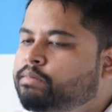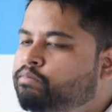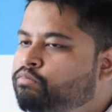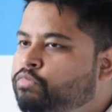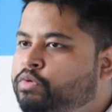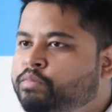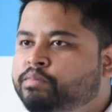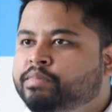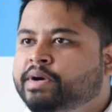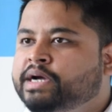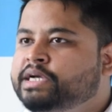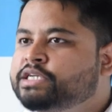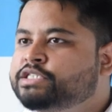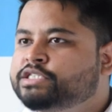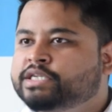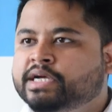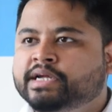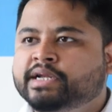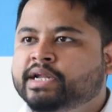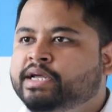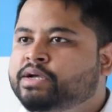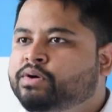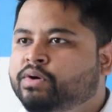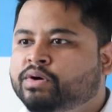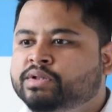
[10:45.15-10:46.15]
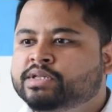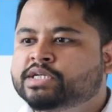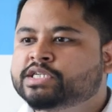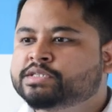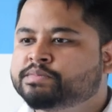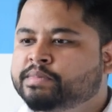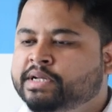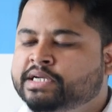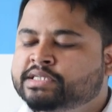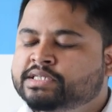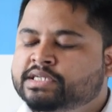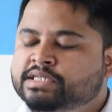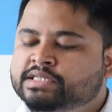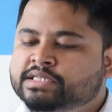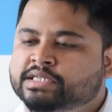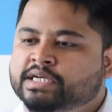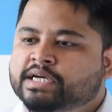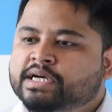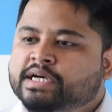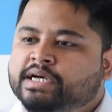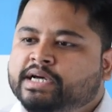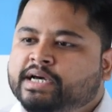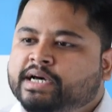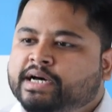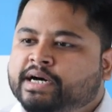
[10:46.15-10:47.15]
Mumbai Chennai all these places
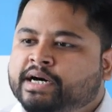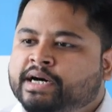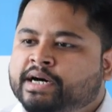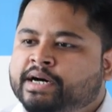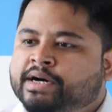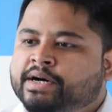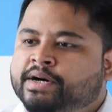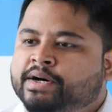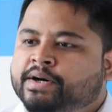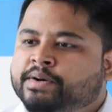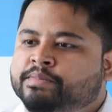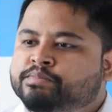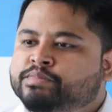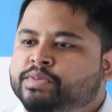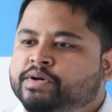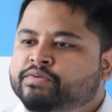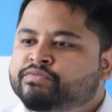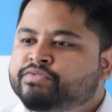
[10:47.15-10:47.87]
uh,